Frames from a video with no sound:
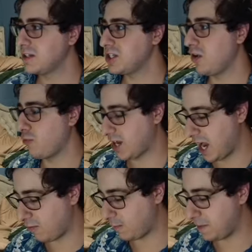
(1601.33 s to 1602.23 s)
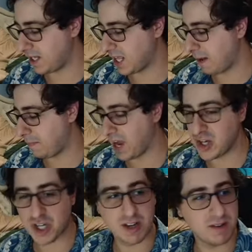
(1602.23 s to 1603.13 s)
See if we can't repeat that
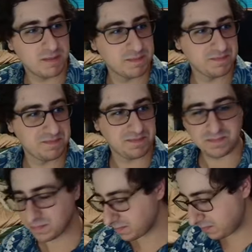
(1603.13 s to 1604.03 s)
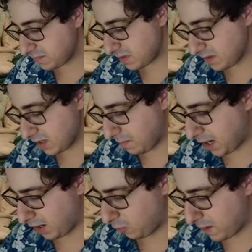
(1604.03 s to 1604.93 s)
magic.
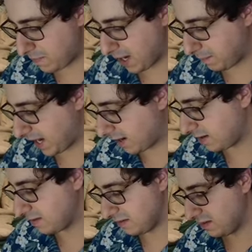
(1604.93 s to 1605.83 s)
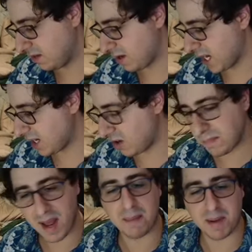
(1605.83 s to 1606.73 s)
Come on, white backpack. Okay,
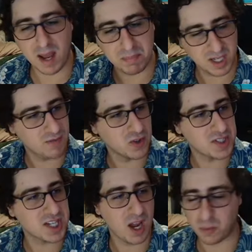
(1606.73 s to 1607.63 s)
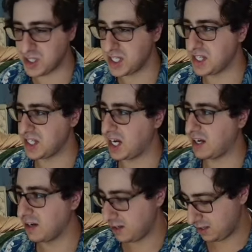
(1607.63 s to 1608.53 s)
green backpack, but never discount what's
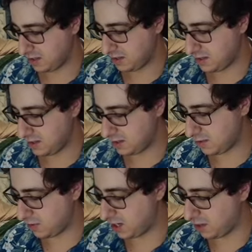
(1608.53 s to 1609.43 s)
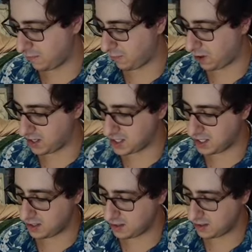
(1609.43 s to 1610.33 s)
inside. Three to the
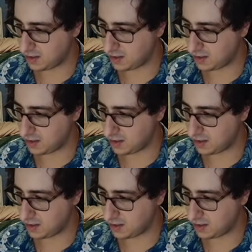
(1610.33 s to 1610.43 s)
front.